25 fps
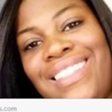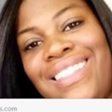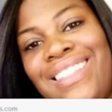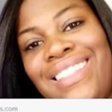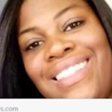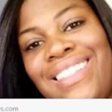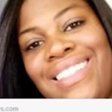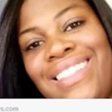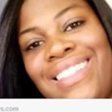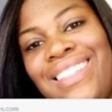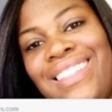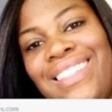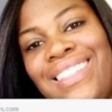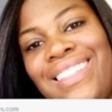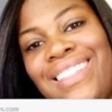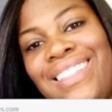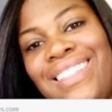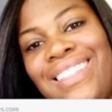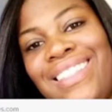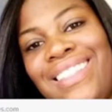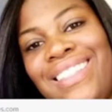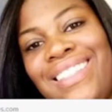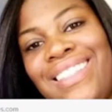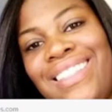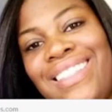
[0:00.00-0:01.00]

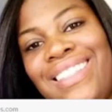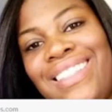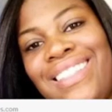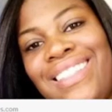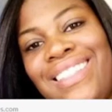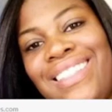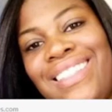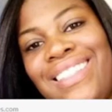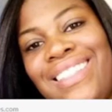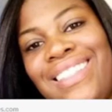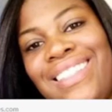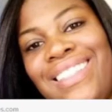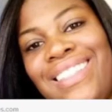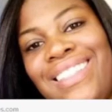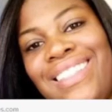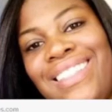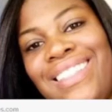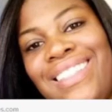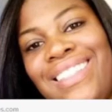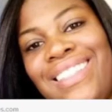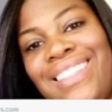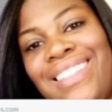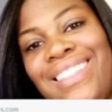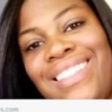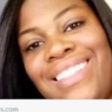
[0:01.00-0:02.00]

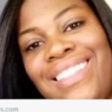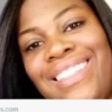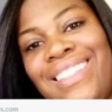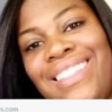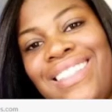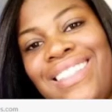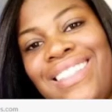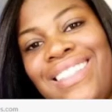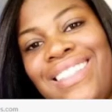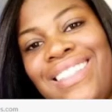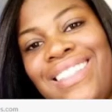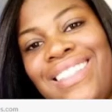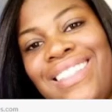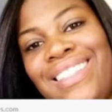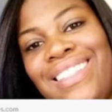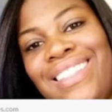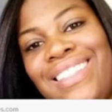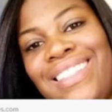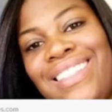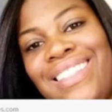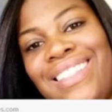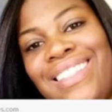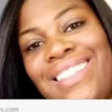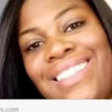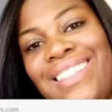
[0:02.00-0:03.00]

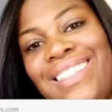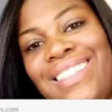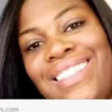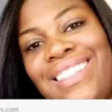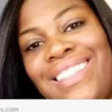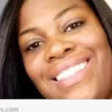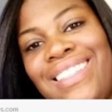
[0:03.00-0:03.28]
(silent)